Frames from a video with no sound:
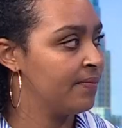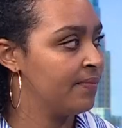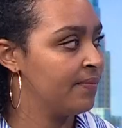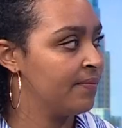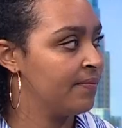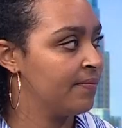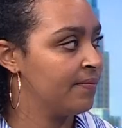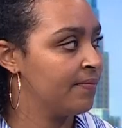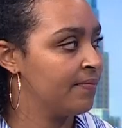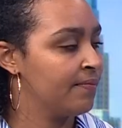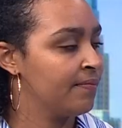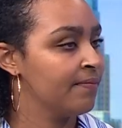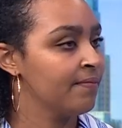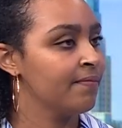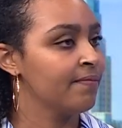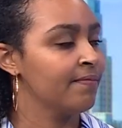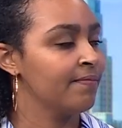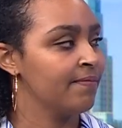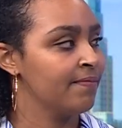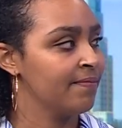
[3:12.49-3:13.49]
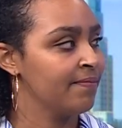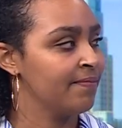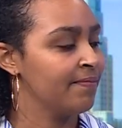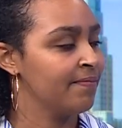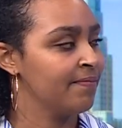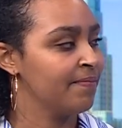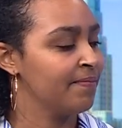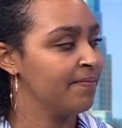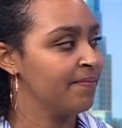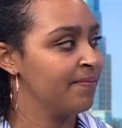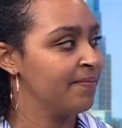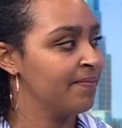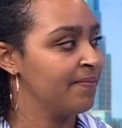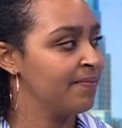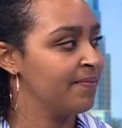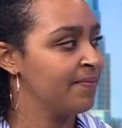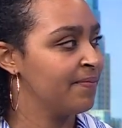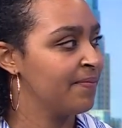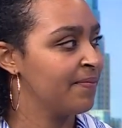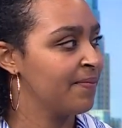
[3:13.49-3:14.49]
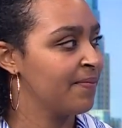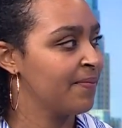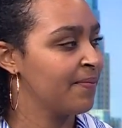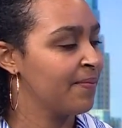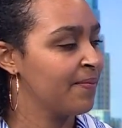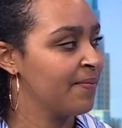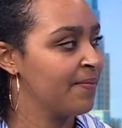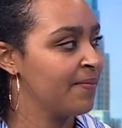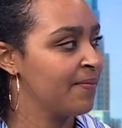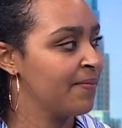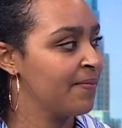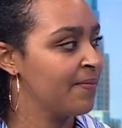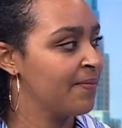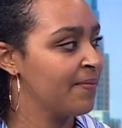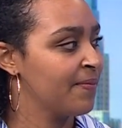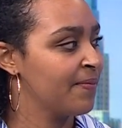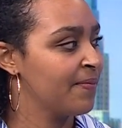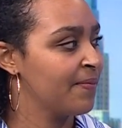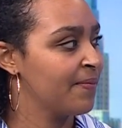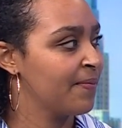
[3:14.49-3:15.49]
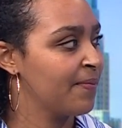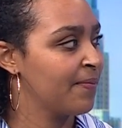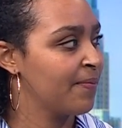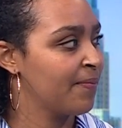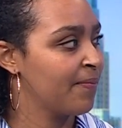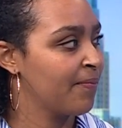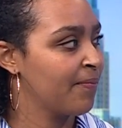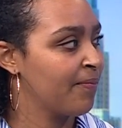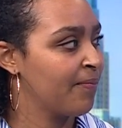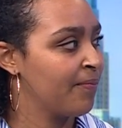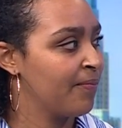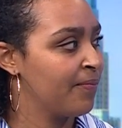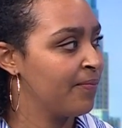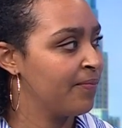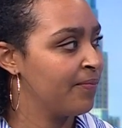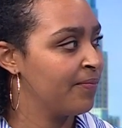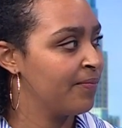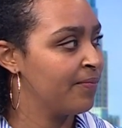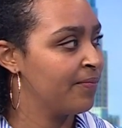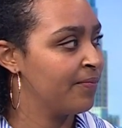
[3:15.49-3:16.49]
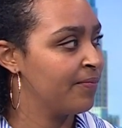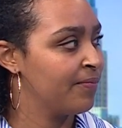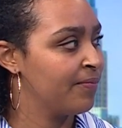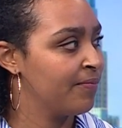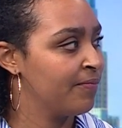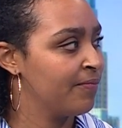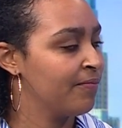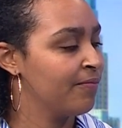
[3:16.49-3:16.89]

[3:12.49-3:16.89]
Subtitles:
This person isn't speaking.